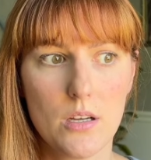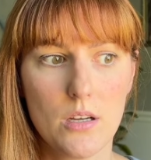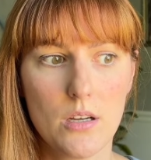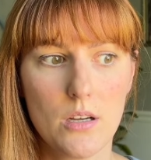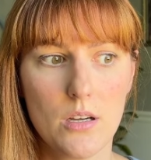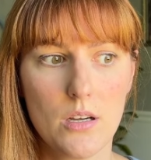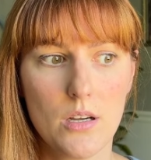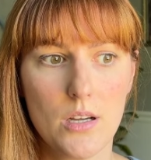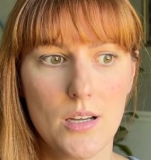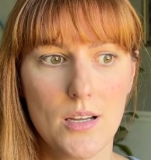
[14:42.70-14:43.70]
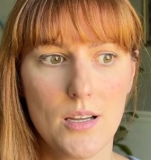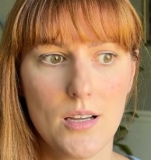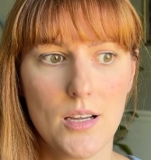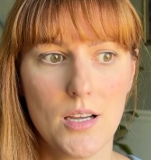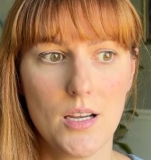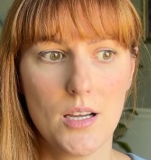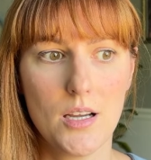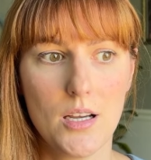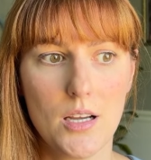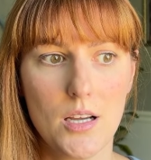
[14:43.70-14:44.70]

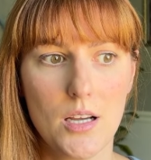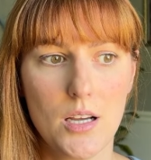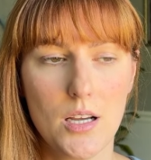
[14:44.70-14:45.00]
(no one is talking)